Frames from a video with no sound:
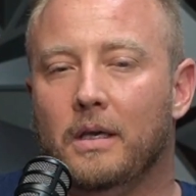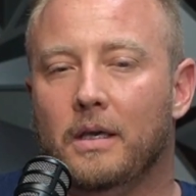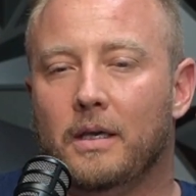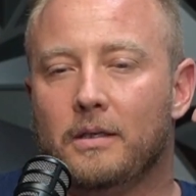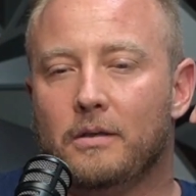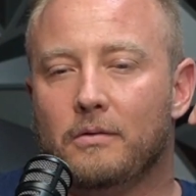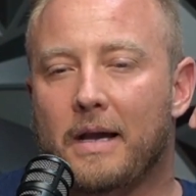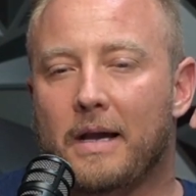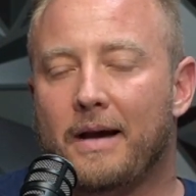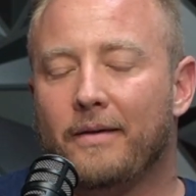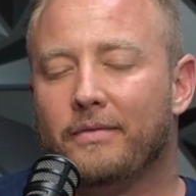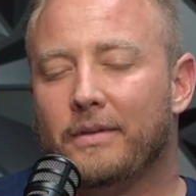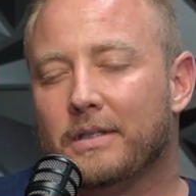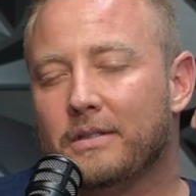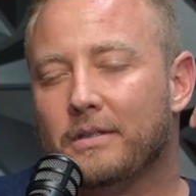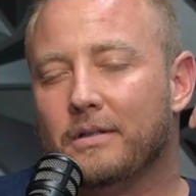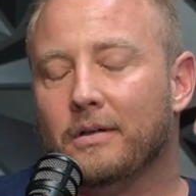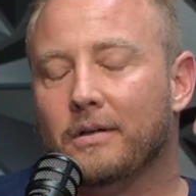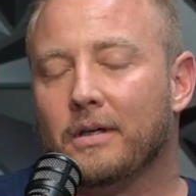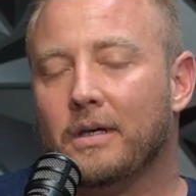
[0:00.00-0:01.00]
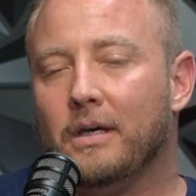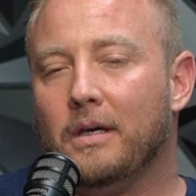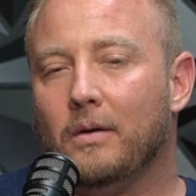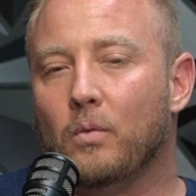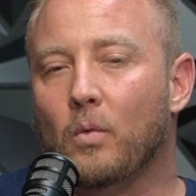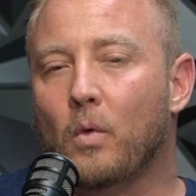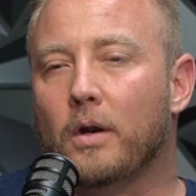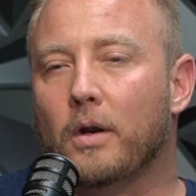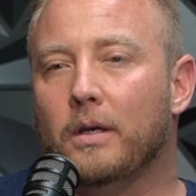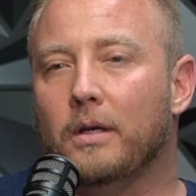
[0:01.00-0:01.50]
And you have this young
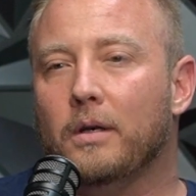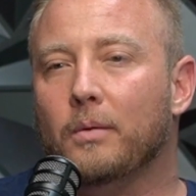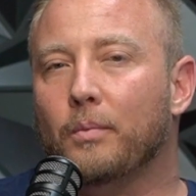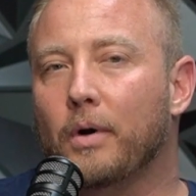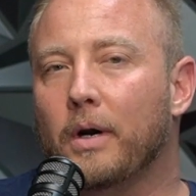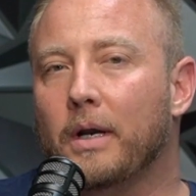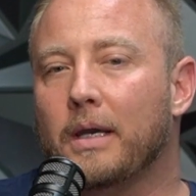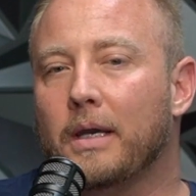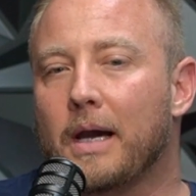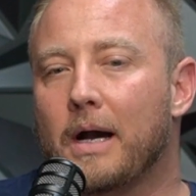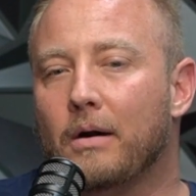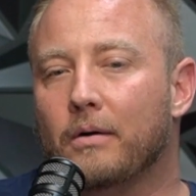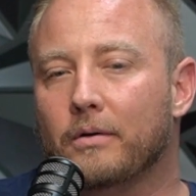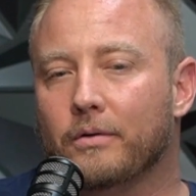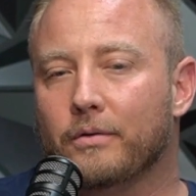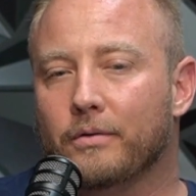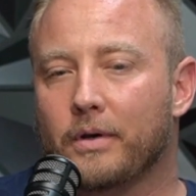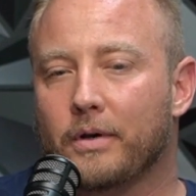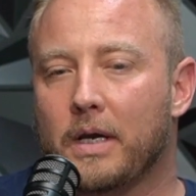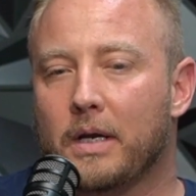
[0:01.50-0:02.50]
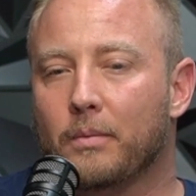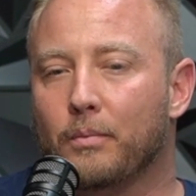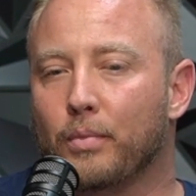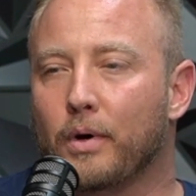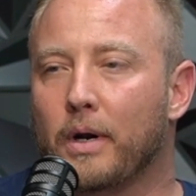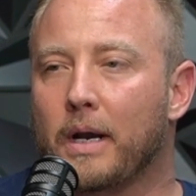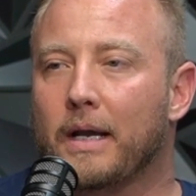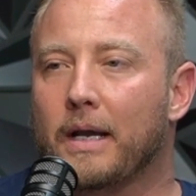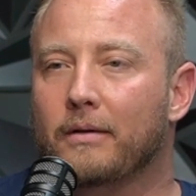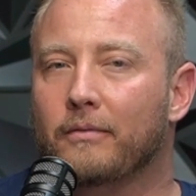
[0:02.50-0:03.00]
kid wanting to break out and create a
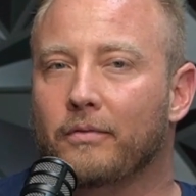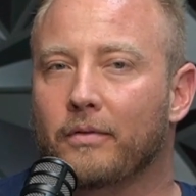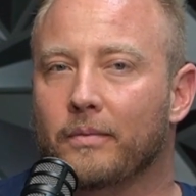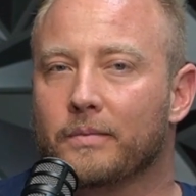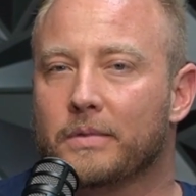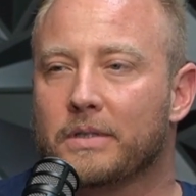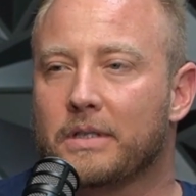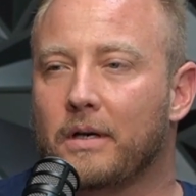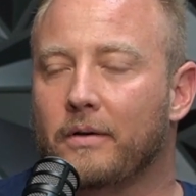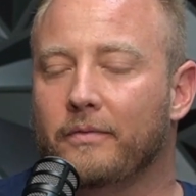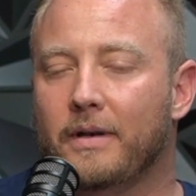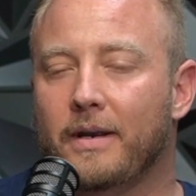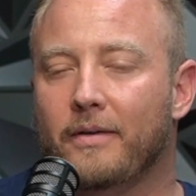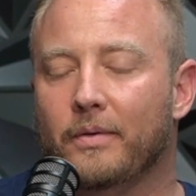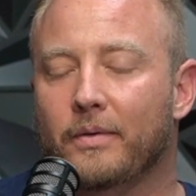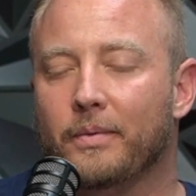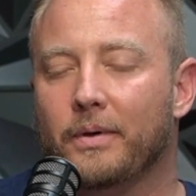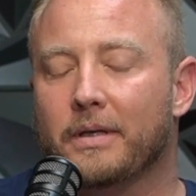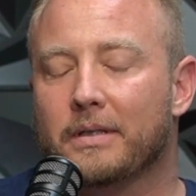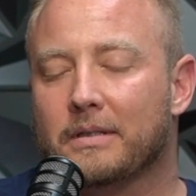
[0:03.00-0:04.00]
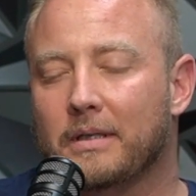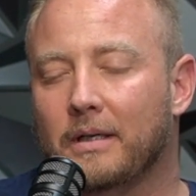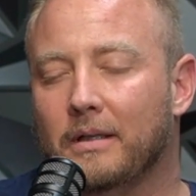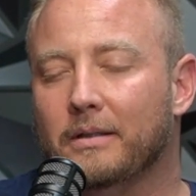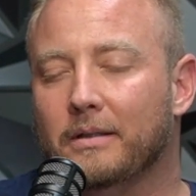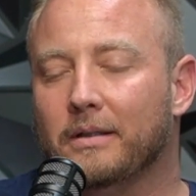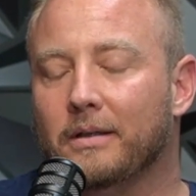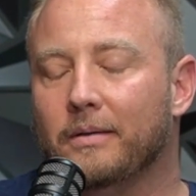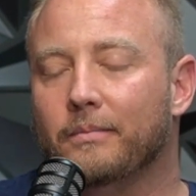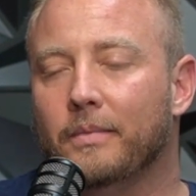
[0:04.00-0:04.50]
brand for himself, and everybody's
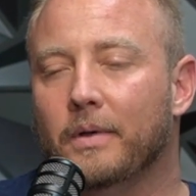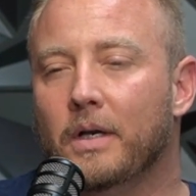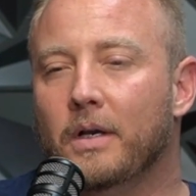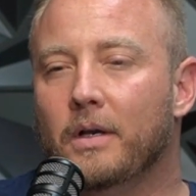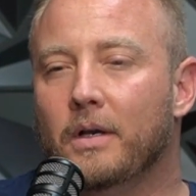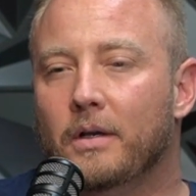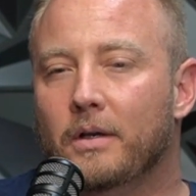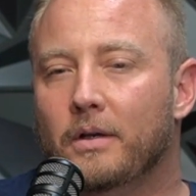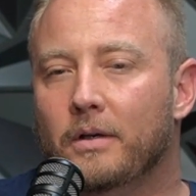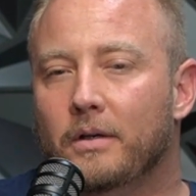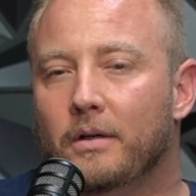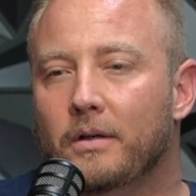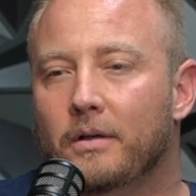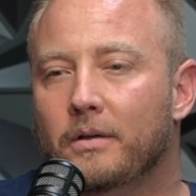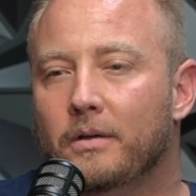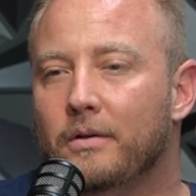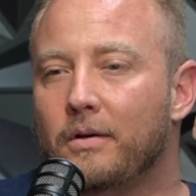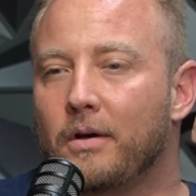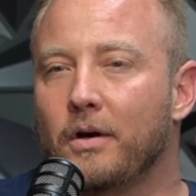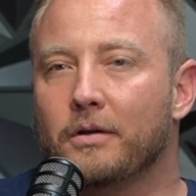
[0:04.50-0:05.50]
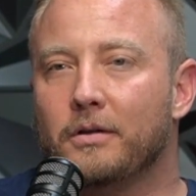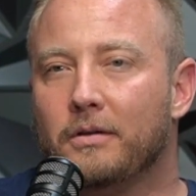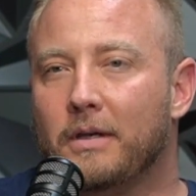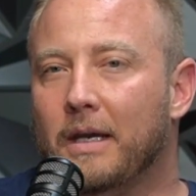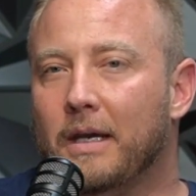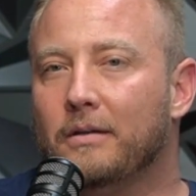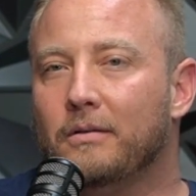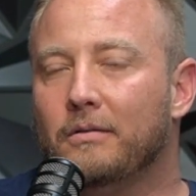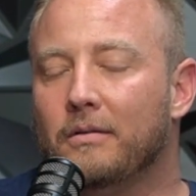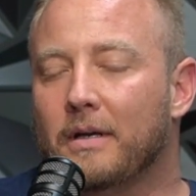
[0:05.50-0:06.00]
telling him, "No, you
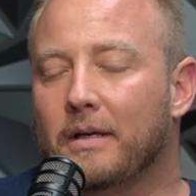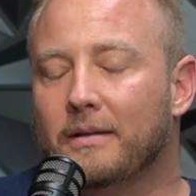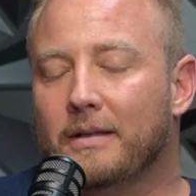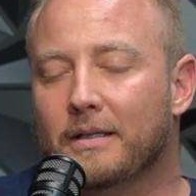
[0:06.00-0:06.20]
can't do that.